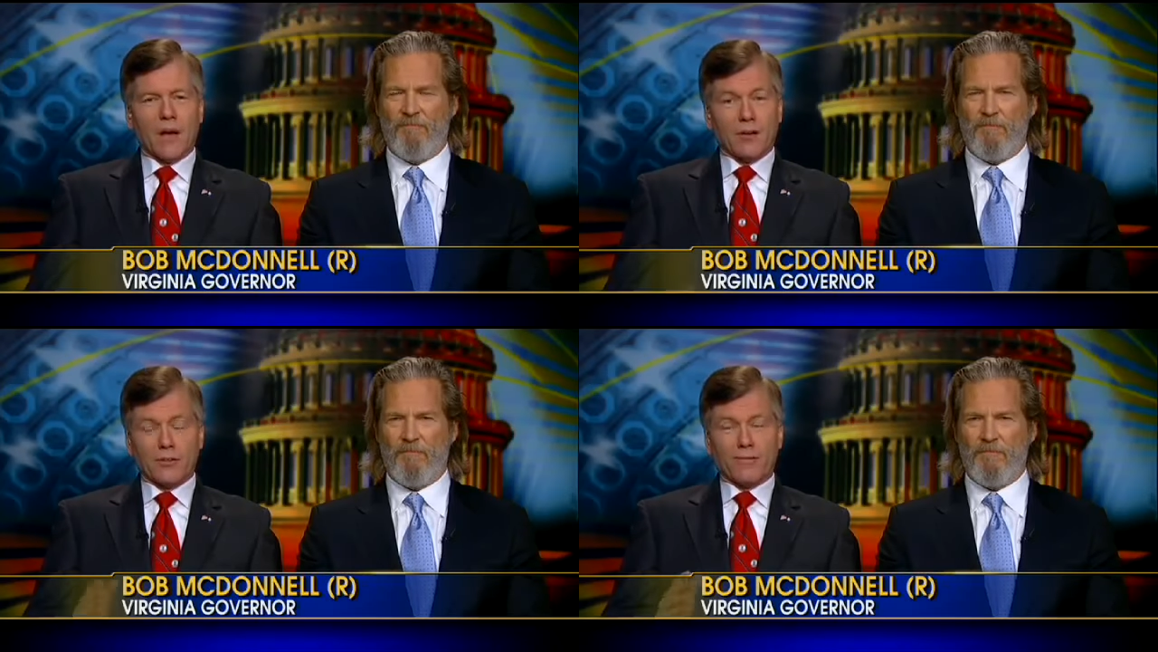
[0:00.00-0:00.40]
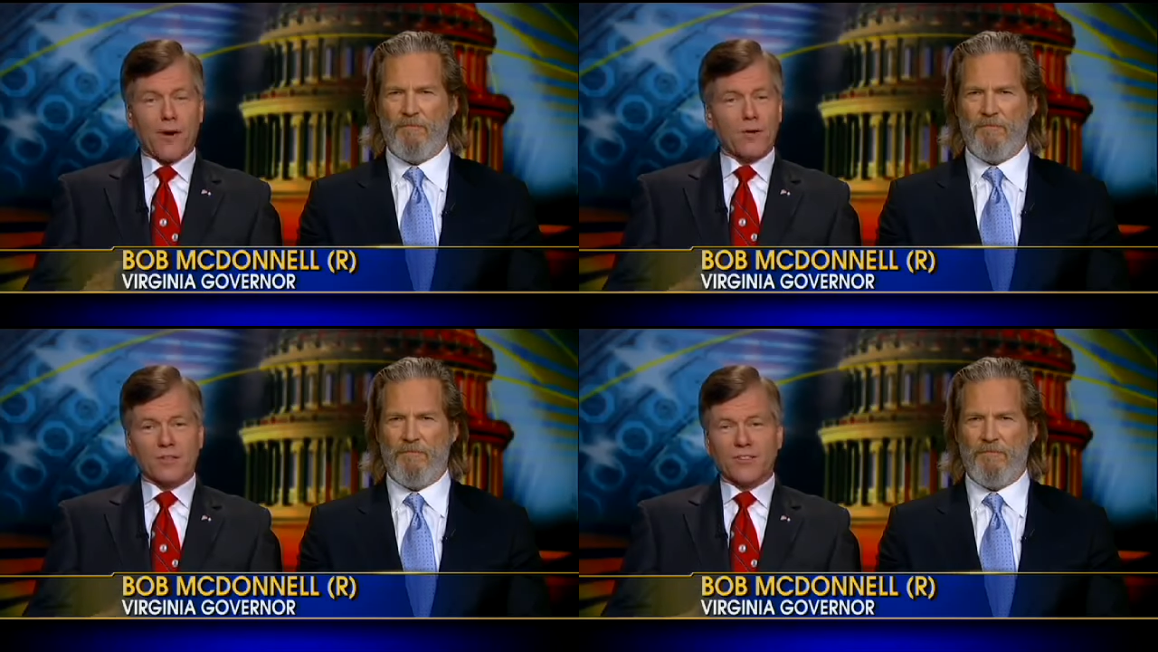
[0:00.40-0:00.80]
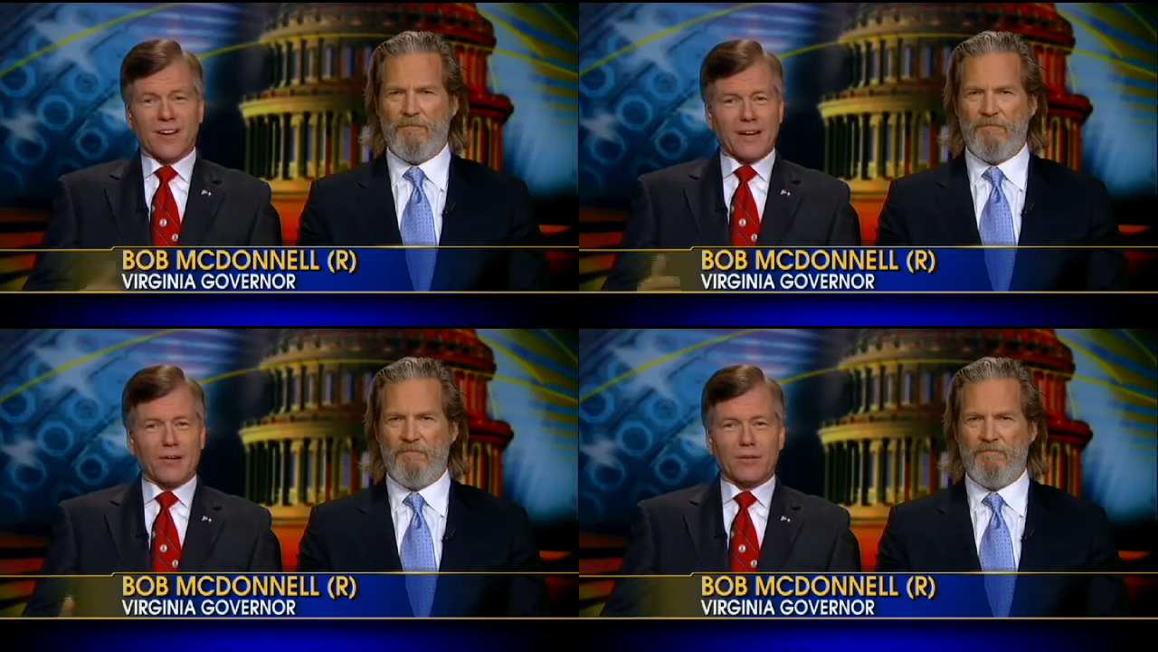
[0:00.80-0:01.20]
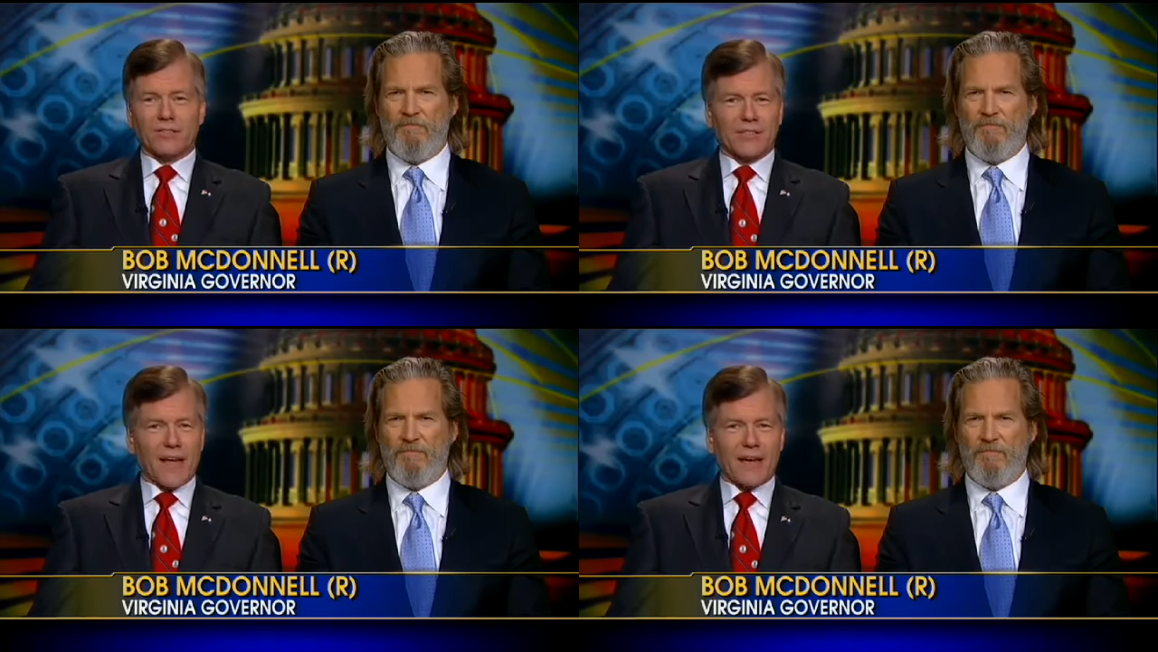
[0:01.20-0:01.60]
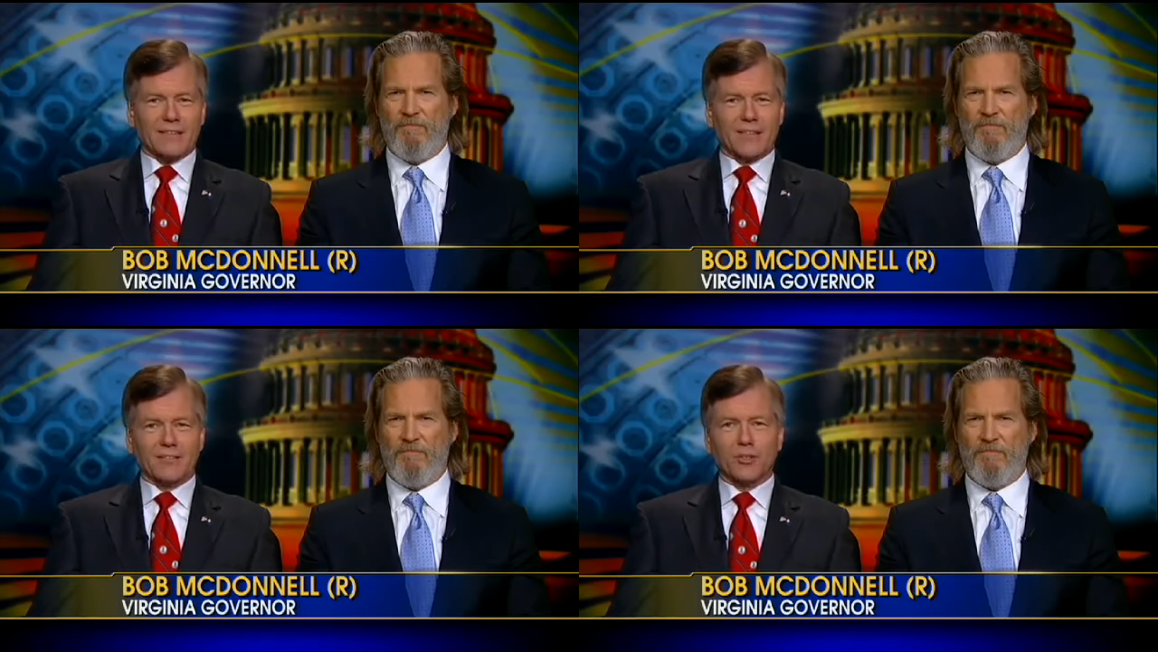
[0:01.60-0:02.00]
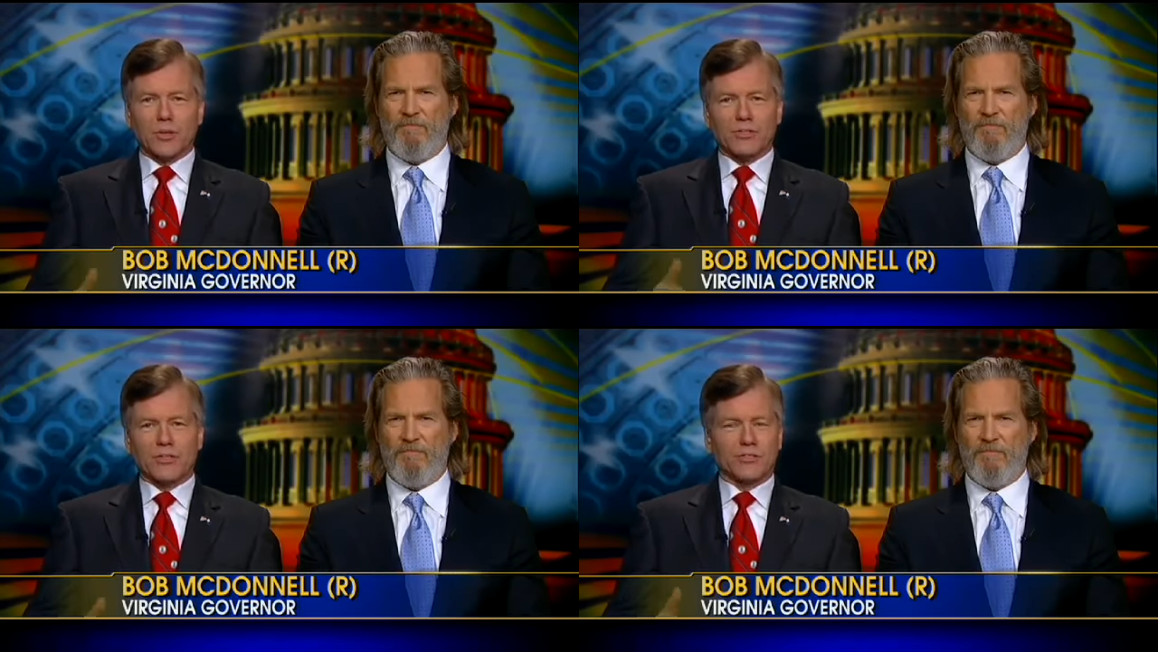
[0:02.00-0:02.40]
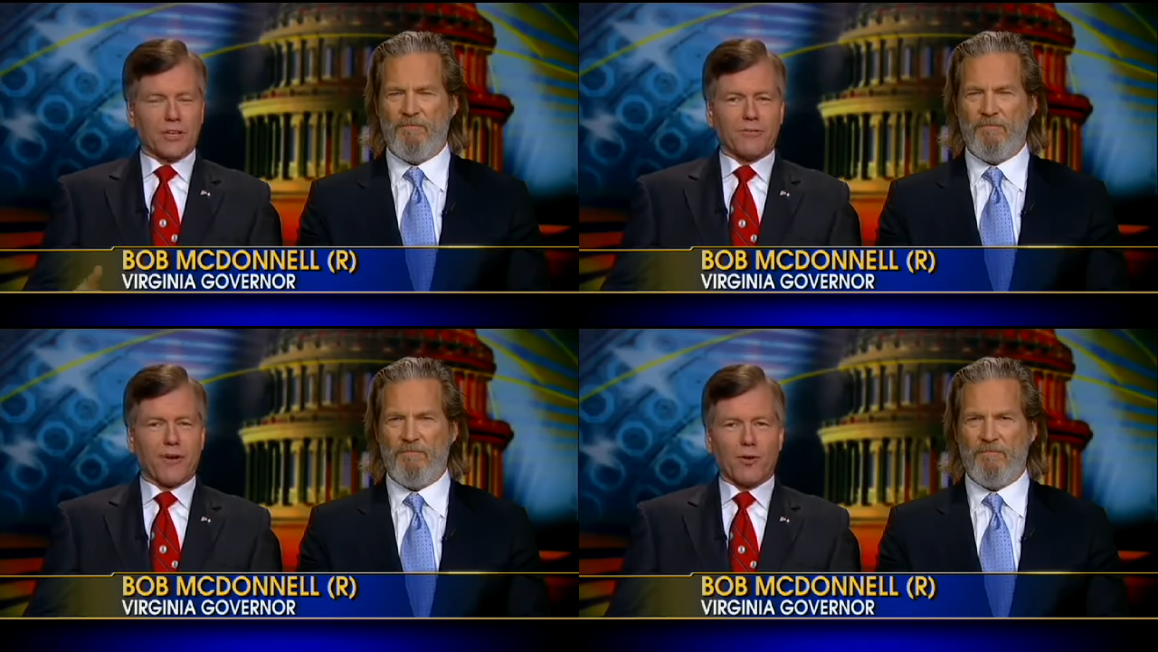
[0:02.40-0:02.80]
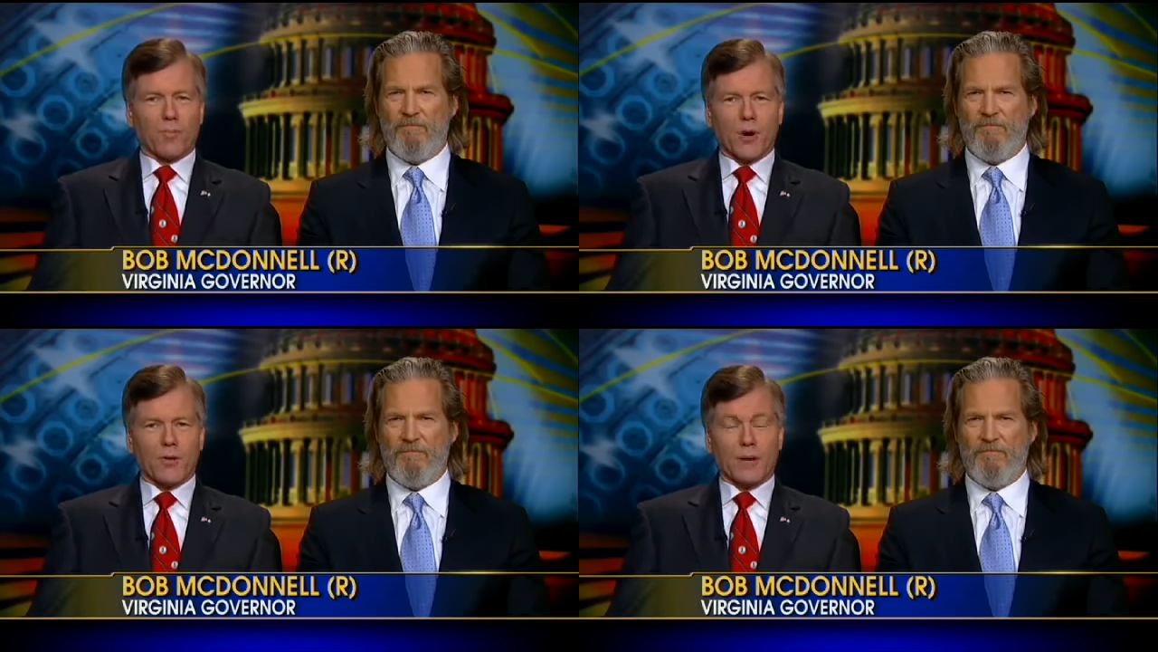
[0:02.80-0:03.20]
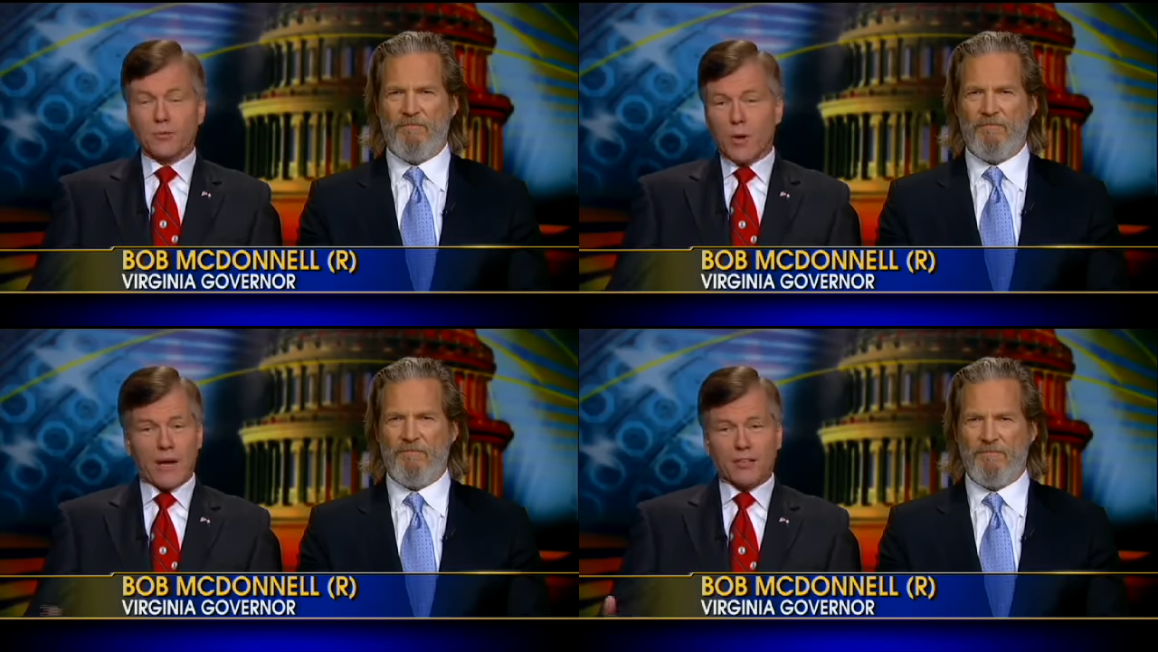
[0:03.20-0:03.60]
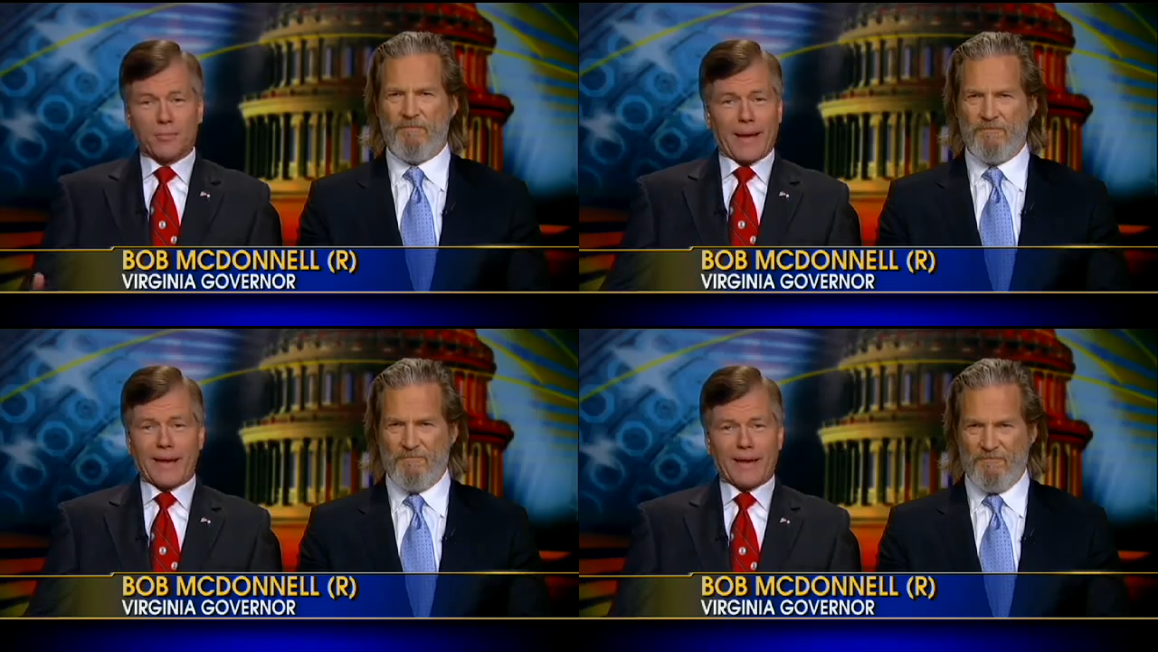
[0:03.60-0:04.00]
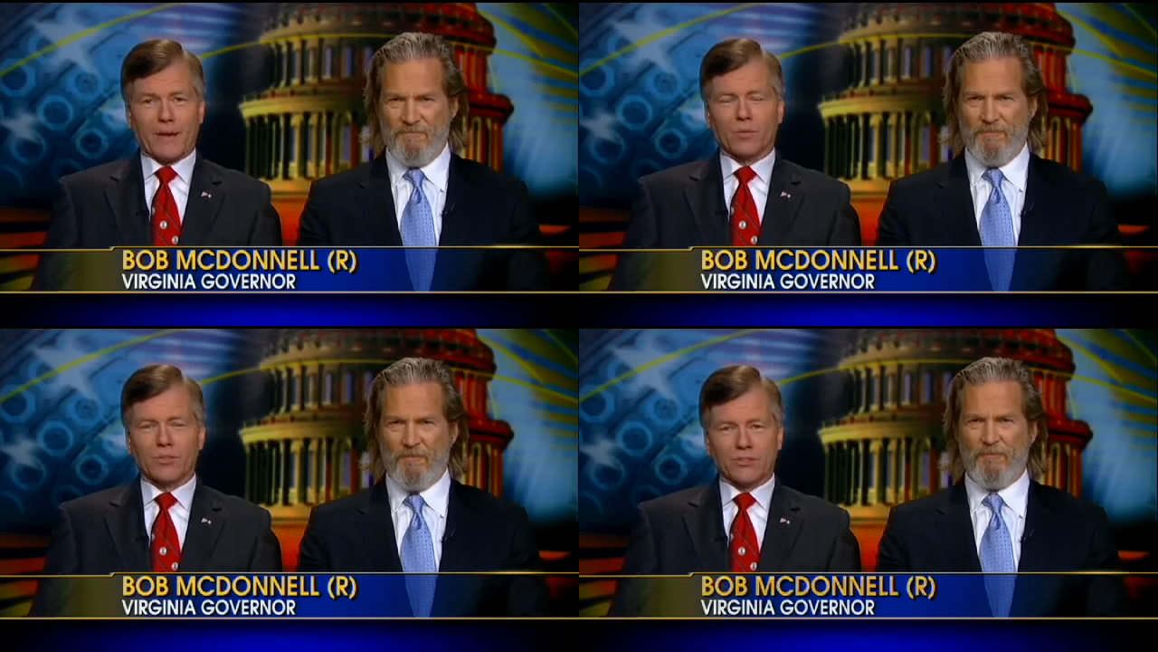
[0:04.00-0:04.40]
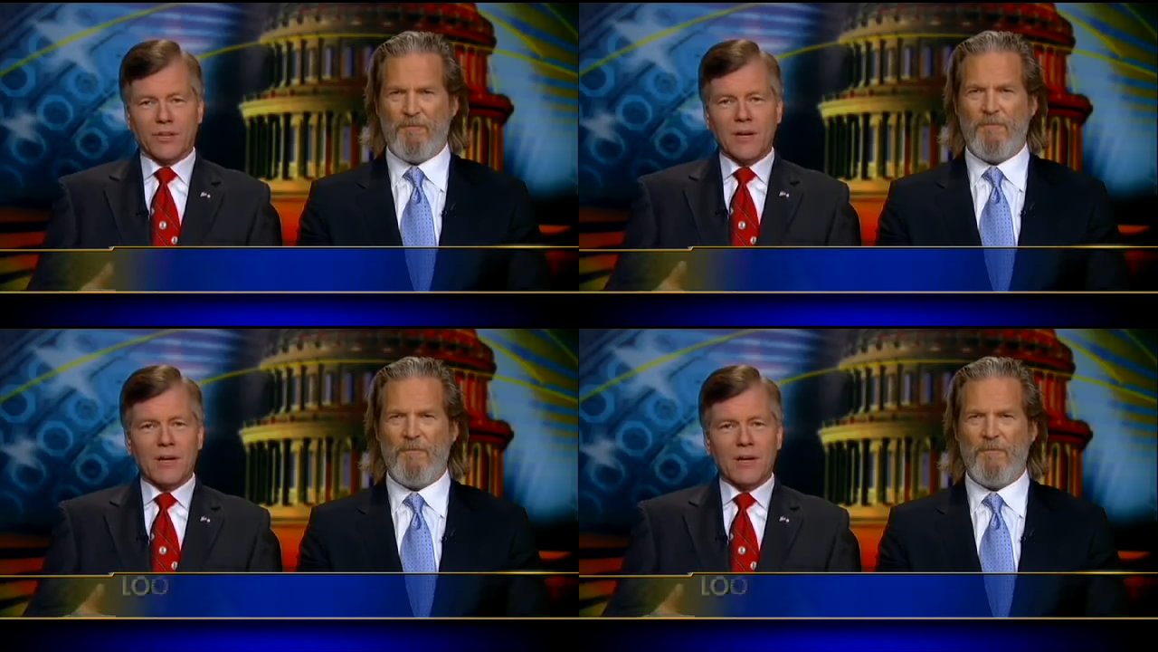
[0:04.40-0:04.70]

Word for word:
Speaker 1: uh, to focus on increasing access to existing federal programs. We're not expanding it, we're just